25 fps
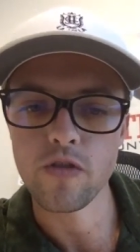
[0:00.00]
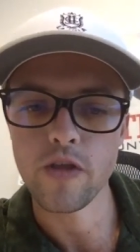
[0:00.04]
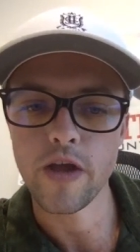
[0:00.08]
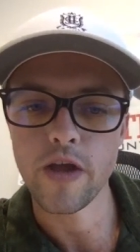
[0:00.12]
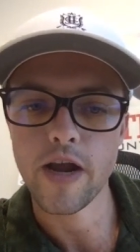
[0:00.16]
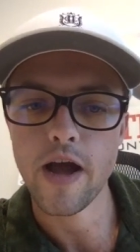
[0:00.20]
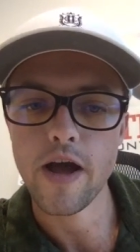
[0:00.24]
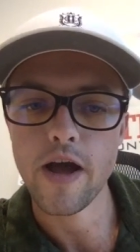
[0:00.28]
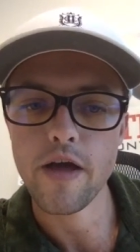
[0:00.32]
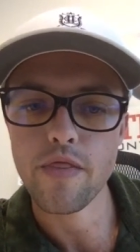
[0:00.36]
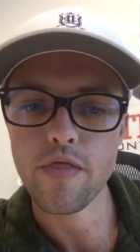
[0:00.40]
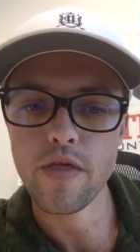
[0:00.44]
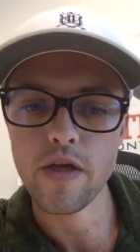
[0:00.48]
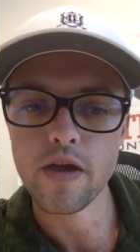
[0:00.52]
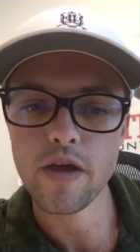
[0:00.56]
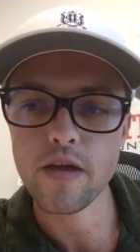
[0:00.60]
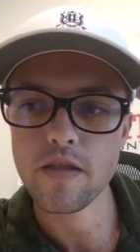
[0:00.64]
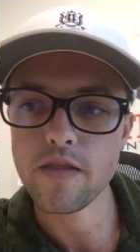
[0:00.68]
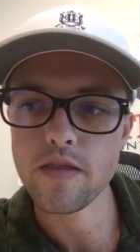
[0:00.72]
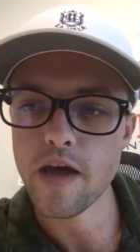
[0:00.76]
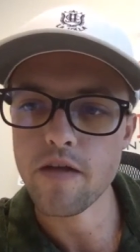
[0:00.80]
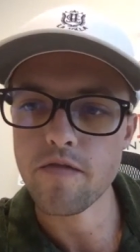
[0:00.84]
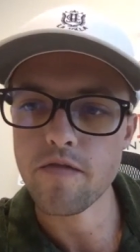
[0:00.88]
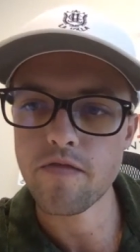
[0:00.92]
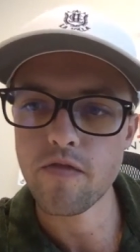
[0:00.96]
Like I think in
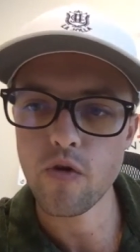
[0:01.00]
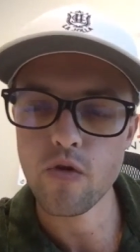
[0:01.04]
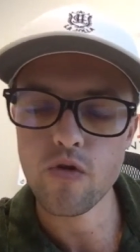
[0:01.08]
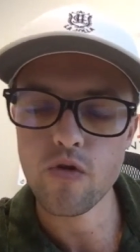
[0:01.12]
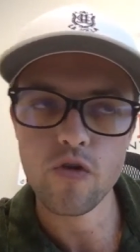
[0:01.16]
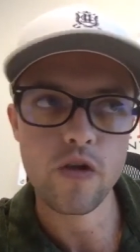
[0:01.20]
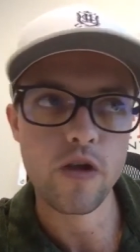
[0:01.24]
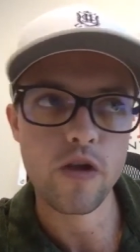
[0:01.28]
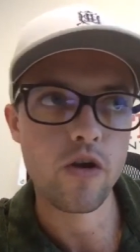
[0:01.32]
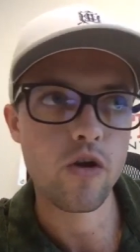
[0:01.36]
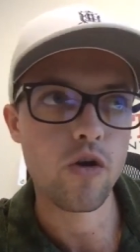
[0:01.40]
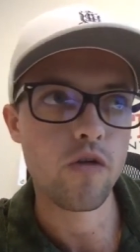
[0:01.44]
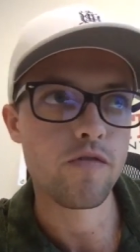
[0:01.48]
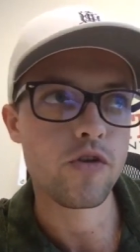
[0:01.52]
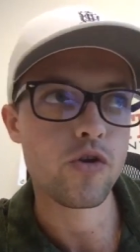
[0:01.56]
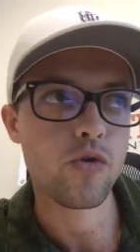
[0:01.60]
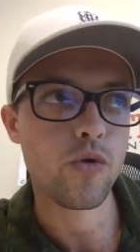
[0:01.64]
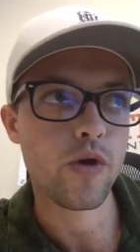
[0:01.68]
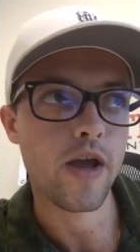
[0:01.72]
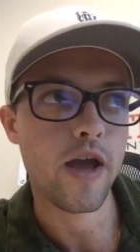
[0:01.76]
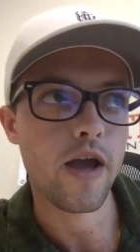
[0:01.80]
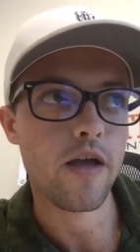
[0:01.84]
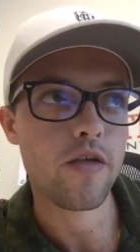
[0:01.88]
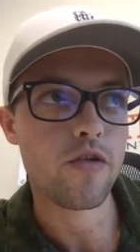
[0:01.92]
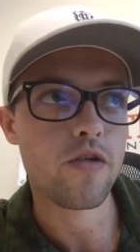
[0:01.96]
that first year of
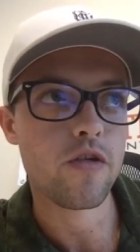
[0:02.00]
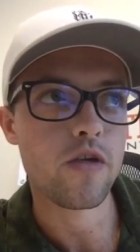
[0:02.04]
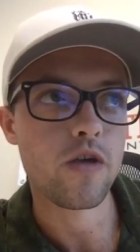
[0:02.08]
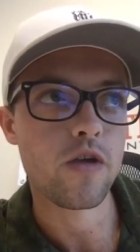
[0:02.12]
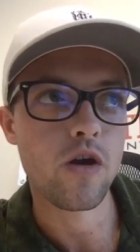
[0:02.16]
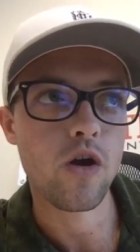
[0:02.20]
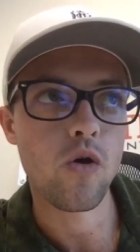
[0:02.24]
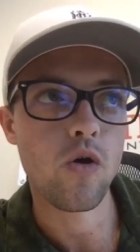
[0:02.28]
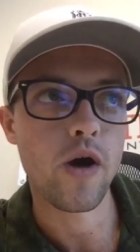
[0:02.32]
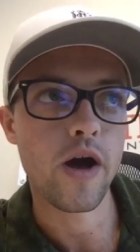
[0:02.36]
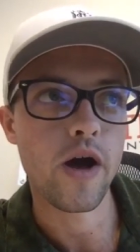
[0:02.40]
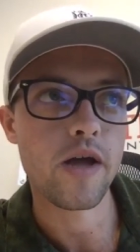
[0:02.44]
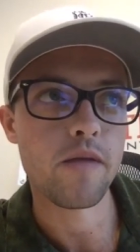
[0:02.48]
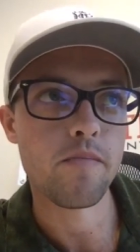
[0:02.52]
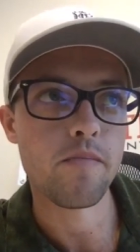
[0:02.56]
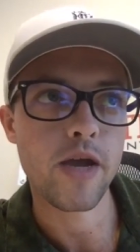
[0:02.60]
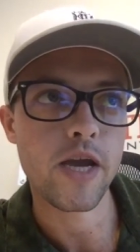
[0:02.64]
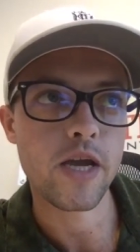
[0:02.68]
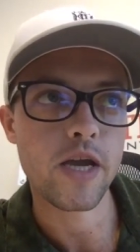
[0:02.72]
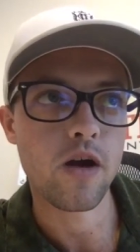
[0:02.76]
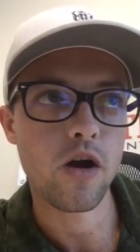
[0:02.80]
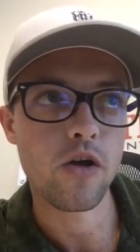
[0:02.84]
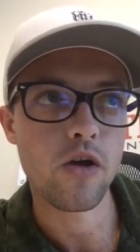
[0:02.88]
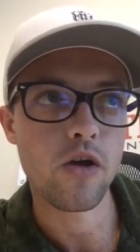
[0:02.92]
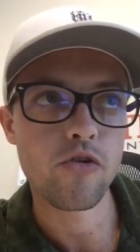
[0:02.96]
doing SEO, I had
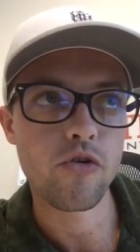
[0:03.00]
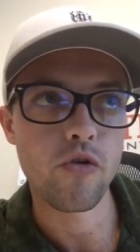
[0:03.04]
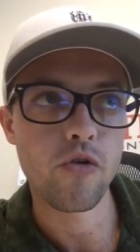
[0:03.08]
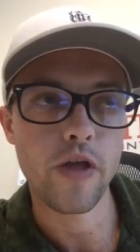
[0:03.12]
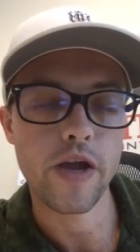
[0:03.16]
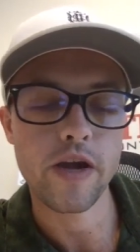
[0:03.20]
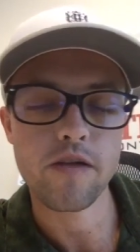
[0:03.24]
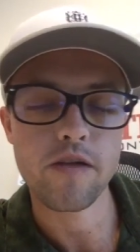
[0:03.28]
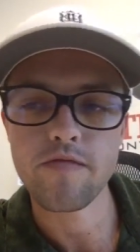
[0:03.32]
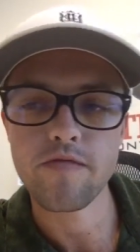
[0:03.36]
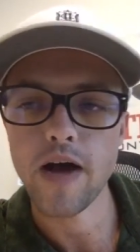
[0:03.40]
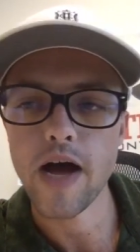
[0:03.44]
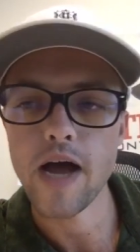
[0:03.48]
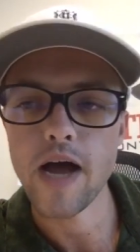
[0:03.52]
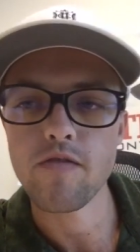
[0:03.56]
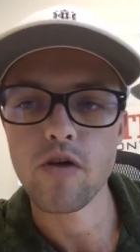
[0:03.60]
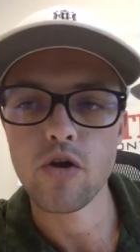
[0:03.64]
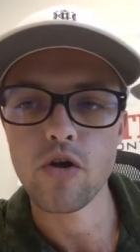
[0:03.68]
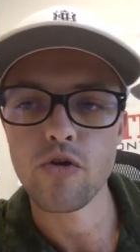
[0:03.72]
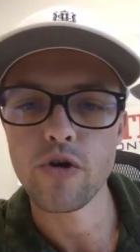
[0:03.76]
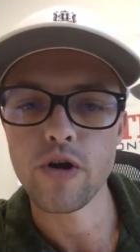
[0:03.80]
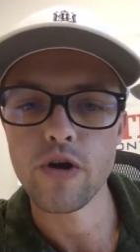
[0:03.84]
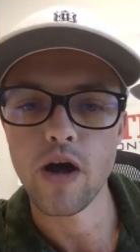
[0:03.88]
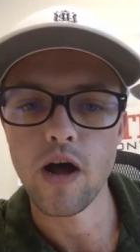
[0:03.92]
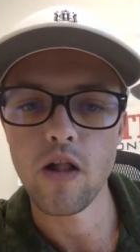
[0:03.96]
made under like five
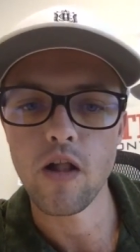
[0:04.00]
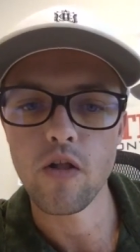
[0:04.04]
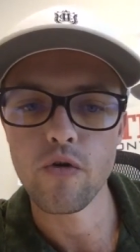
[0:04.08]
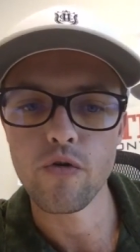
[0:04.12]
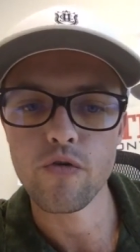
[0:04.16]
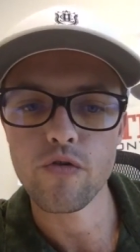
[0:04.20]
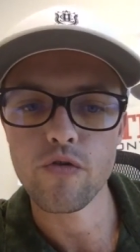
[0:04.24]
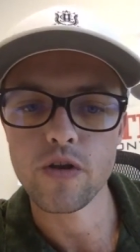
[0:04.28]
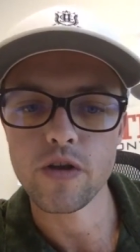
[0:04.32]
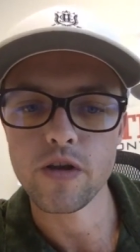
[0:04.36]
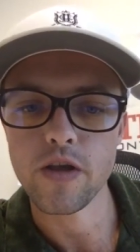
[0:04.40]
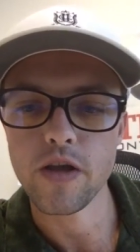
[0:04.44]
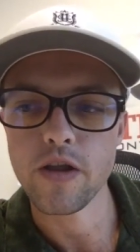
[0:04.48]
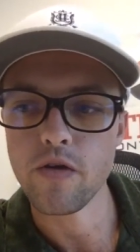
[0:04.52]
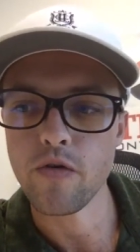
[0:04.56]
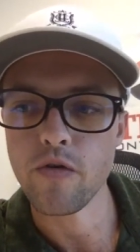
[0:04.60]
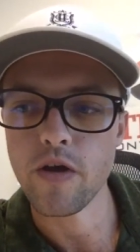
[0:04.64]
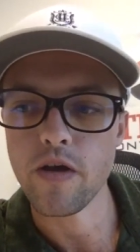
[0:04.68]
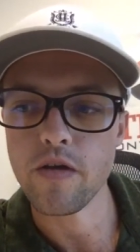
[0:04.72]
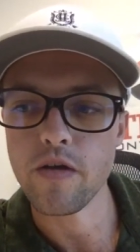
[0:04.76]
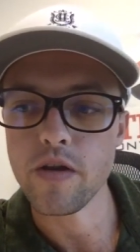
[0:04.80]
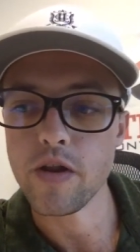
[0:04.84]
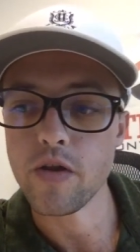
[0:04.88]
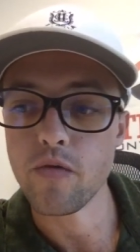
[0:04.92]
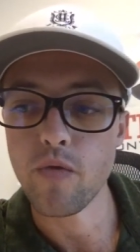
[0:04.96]
hundred dollars in, in, in